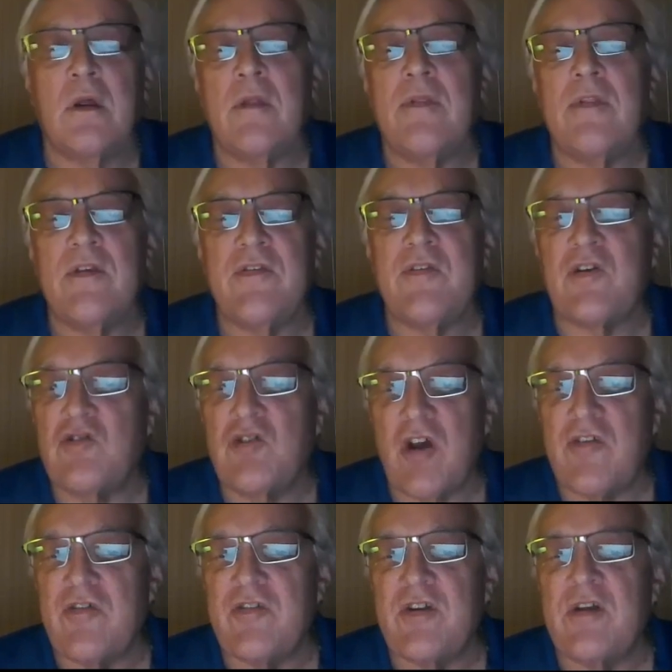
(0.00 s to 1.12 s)
the
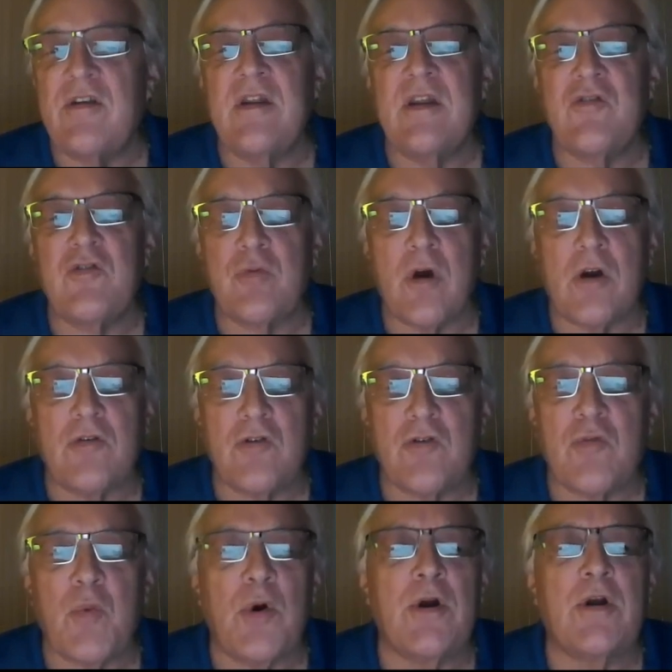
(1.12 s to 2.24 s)
suggested instructor's
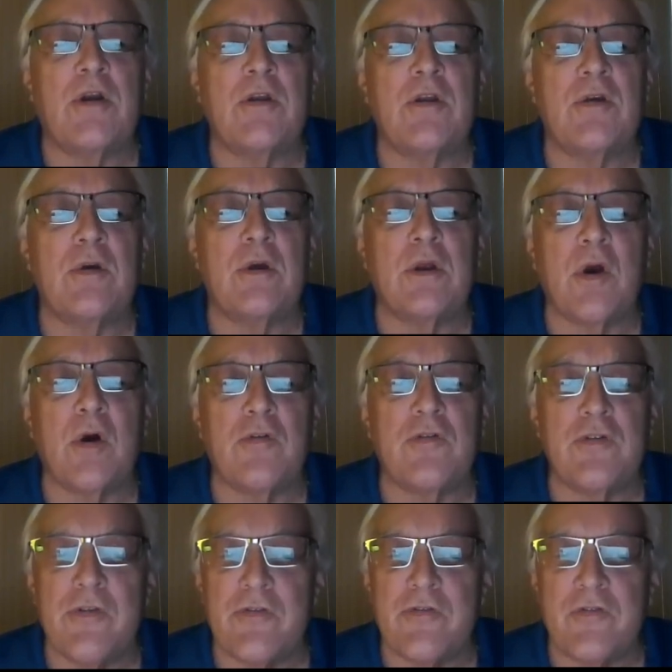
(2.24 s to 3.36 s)
work. You can go to
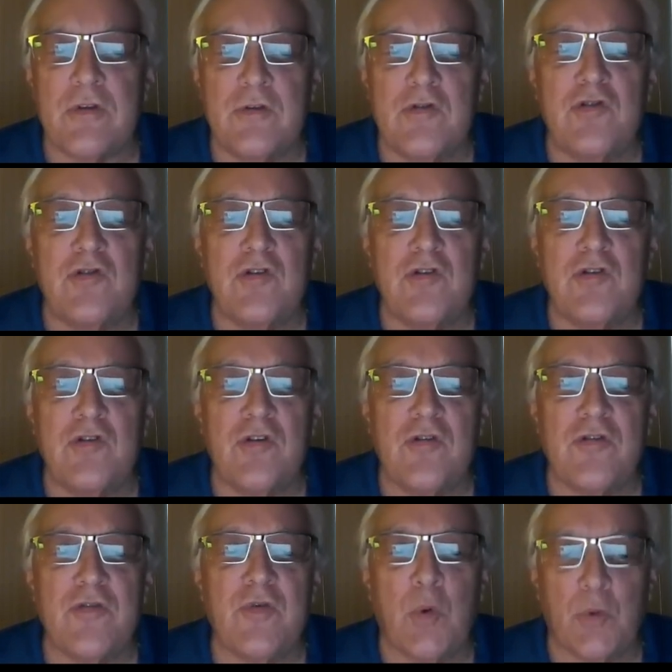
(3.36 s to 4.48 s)
the
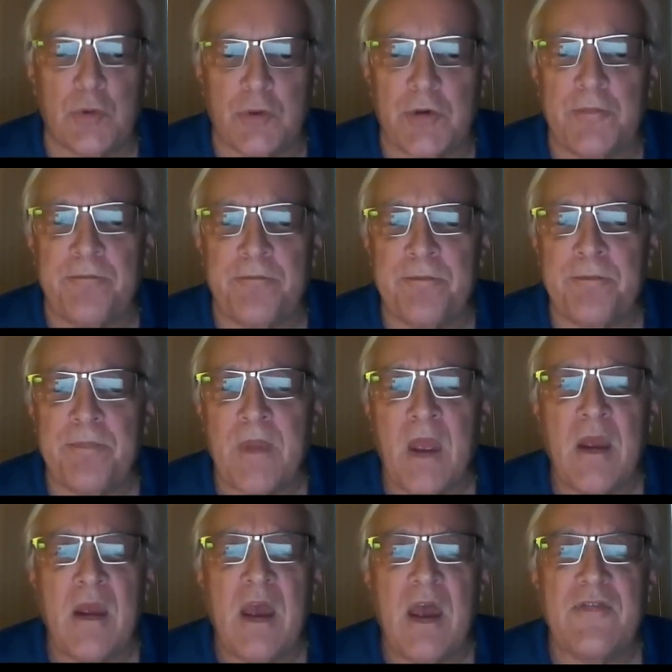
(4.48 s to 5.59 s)
solutions folder
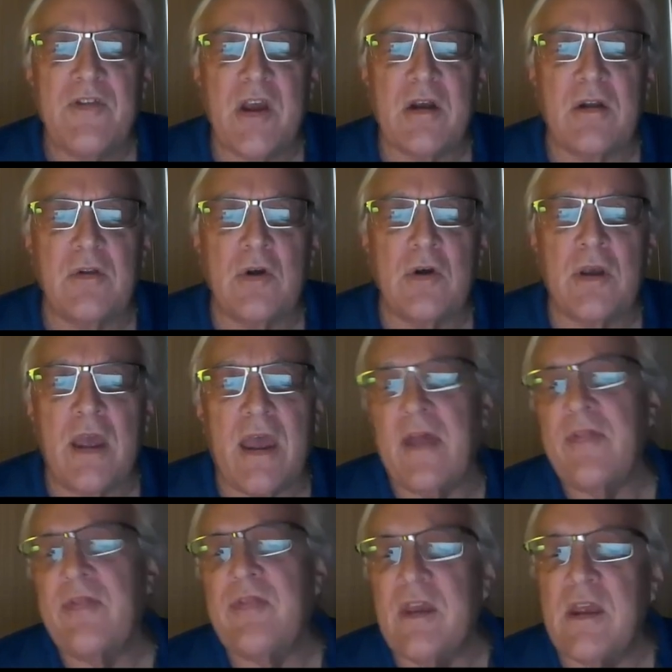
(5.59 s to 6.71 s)
and take a look
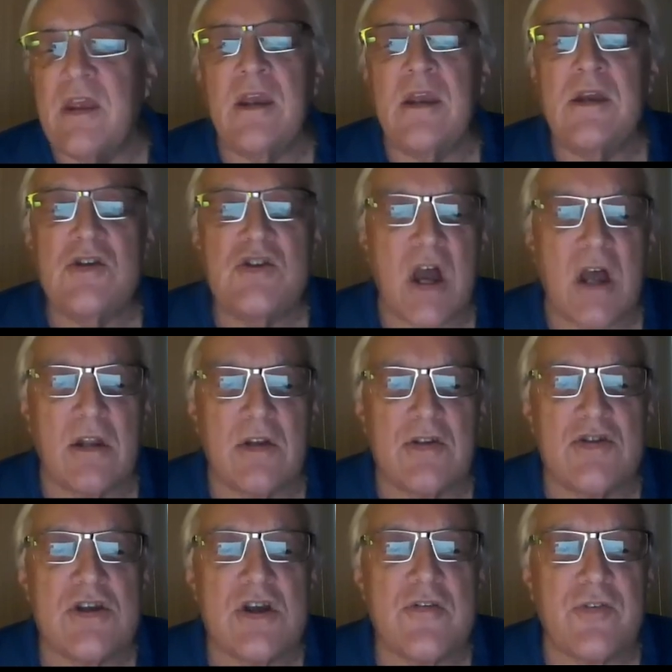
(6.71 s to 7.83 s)
at the
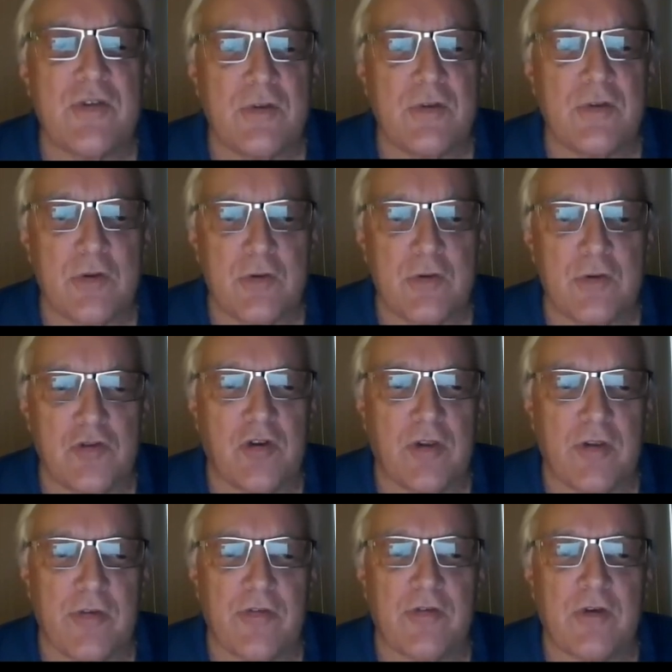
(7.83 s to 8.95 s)
challenge
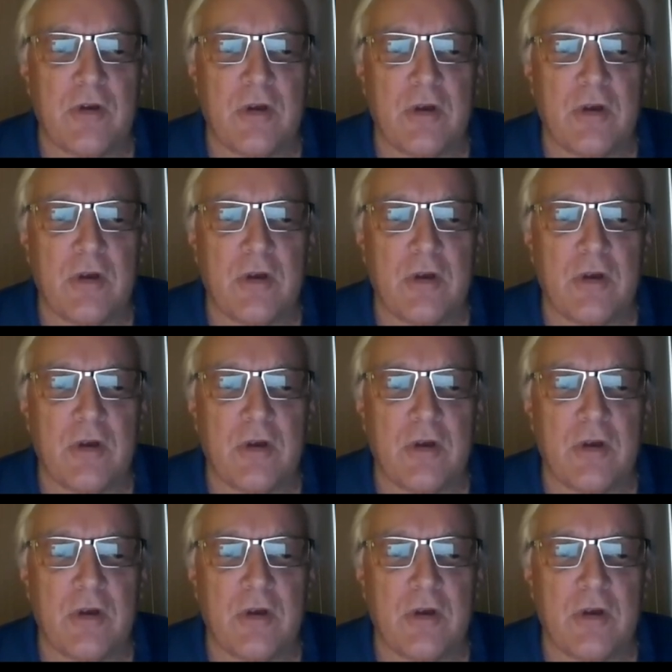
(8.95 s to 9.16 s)
solutions.